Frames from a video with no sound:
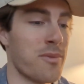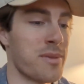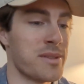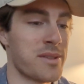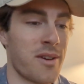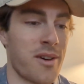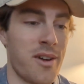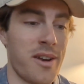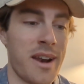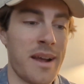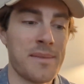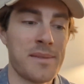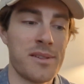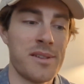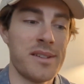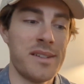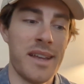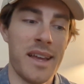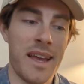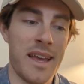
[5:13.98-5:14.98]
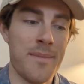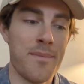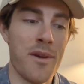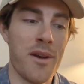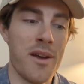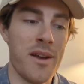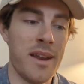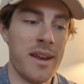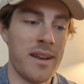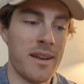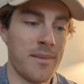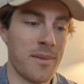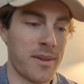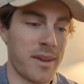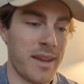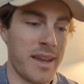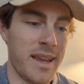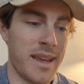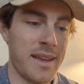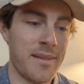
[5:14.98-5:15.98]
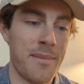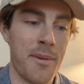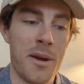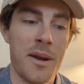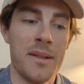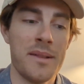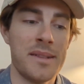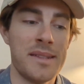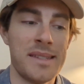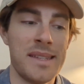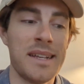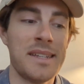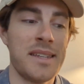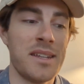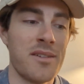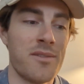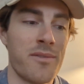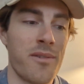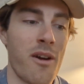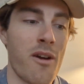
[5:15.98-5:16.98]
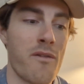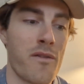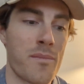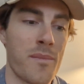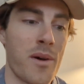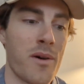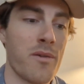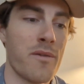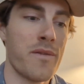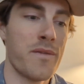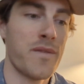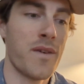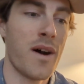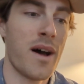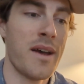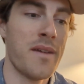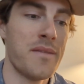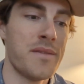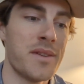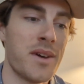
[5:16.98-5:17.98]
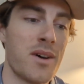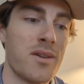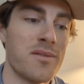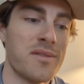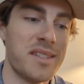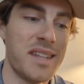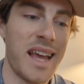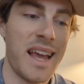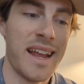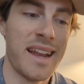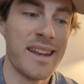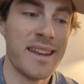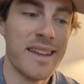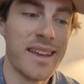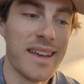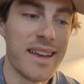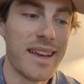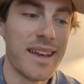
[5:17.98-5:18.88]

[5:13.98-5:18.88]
was on an absolute tear. He birdied, I'm looking here, birdied 6 in a row from hole 5 to hole 10.